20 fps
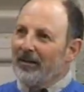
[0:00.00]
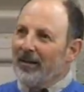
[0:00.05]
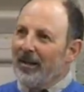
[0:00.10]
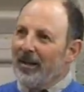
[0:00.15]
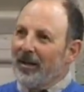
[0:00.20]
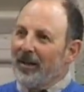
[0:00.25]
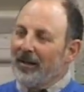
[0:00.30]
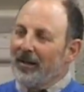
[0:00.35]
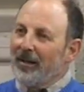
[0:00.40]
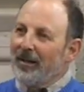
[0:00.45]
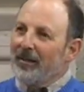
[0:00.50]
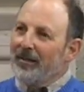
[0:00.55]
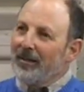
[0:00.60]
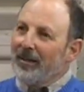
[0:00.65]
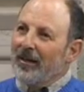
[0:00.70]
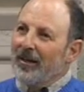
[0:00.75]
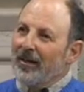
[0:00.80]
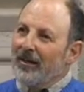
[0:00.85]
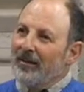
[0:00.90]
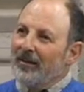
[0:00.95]
caring
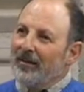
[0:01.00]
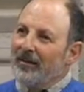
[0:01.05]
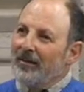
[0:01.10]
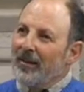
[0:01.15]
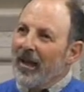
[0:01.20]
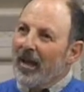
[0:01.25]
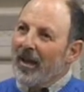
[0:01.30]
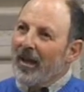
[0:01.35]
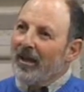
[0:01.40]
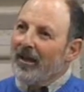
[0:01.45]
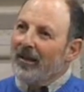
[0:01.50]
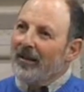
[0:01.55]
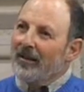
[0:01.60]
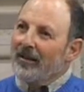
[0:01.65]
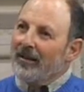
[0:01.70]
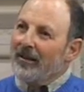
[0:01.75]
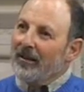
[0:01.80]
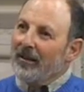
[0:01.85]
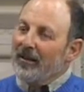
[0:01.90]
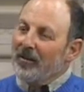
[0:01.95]

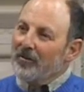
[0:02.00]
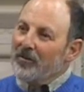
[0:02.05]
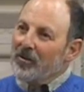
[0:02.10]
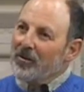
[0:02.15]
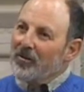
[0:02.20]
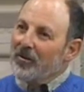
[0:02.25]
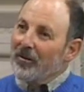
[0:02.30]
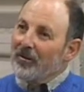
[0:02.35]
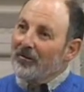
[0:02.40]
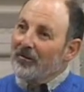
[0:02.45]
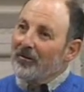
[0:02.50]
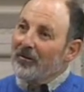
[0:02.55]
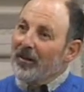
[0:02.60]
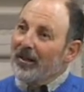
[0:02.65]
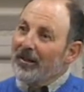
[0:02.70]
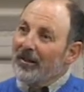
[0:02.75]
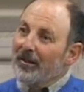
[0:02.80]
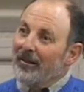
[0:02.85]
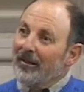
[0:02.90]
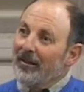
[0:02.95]
comes
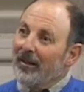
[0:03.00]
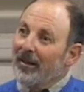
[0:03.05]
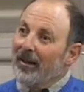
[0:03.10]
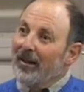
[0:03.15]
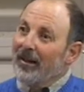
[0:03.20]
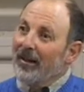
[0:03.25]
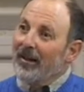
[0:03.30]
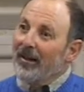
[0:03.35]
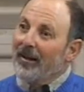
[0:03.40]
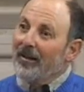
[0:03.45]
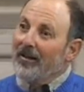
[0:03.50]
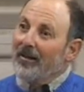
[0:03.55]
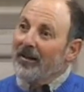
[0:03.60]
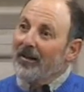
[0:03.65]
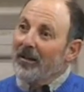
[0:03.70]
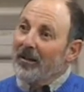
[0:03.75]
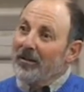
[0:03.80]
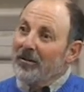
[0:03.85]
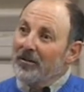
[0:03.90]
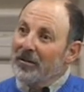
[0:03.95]
from
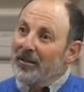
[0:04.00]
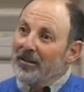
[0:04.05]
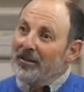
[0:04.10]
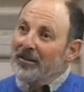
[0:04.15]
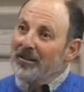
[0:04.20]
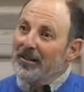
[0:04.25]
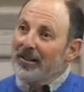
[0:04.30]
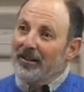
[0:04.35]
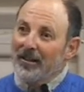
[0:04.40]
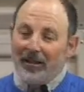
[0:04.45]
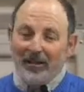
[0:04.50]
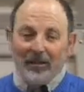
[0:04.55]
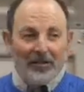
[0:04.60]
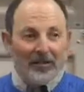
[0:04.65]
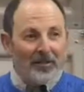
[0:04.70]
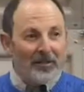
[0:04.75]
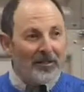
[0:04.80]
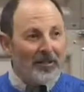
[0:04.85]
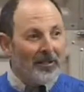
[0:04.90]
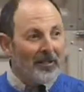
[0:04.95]
interest, and
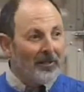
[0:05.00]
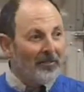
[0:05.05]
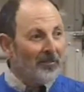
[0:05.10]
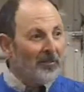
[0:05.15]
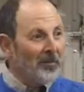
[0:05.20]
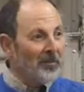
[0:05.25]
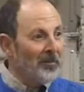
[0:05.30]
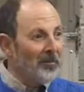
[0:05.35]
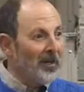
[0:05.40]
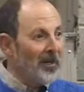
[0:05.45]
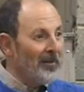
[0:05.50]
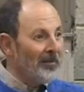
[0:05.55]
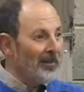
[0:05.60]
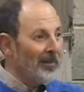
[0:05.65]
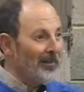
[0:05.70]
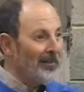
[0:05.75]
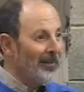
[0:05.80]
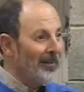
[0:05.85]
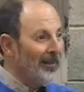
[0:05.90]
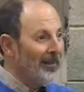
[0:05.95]
interest comes from
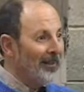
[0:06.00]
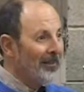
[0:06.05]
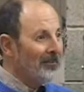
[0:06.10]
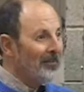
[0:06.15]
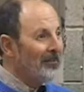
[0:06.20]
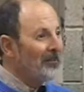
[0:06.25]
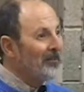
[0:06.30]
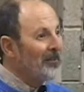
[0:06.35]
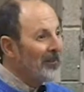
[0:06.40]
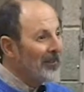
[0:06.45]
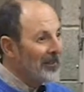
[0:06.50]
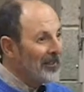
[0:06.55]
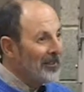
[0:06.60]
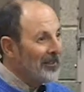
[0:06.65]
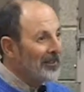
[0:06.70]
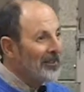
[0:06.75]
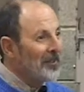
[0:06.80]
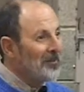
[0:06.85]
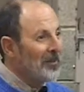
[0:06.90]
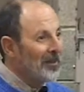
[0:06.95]
having fulfilling
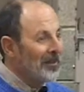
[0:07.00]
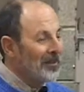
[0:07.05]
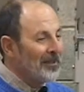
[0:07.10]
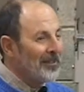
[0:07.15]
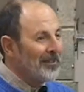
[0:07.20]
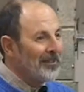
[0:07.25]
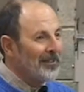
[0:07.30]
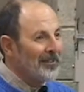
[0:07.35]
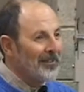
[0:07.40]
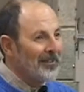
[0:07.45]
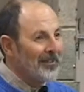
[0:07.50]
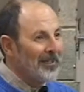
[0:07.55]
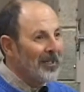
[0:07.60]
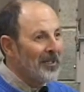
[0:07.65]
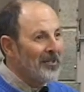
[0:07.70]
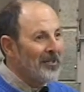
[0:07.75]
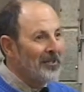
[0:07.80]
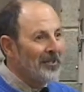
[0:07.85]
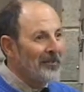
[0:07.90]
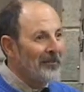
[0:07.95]
experiences in
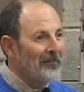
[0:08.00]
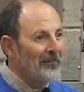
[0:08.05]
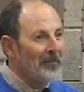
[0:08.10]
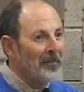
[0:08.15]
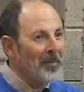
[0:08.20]
nature.